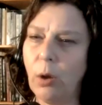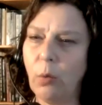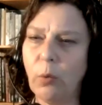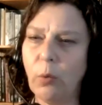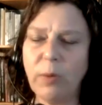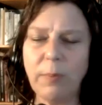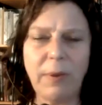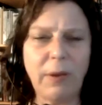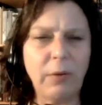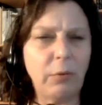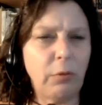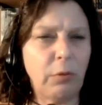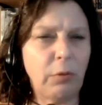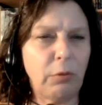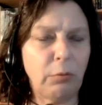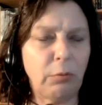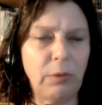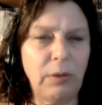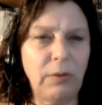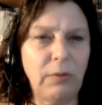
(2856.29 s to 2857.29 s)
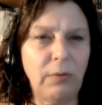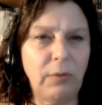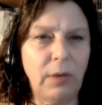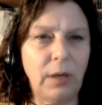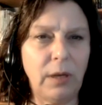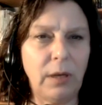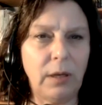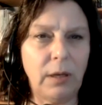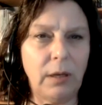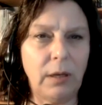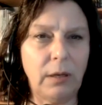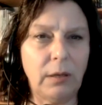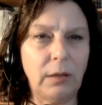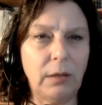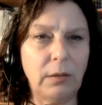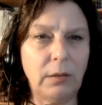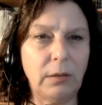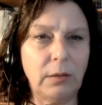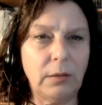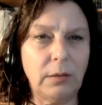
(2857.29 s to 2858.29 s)
what about
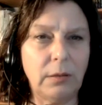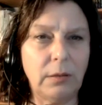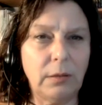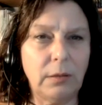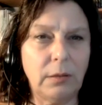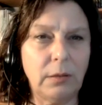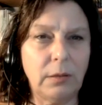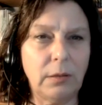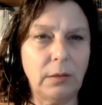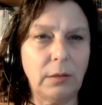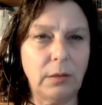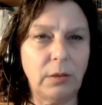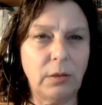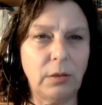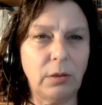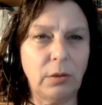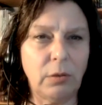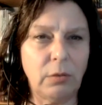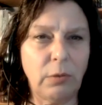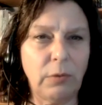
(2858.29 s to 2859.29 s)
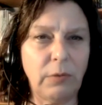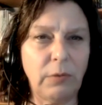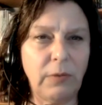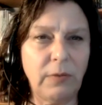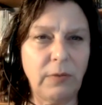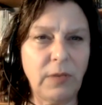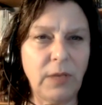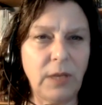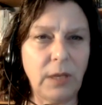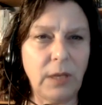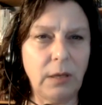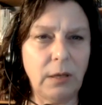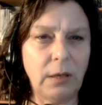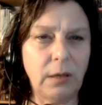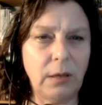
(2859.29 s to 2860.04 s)
350?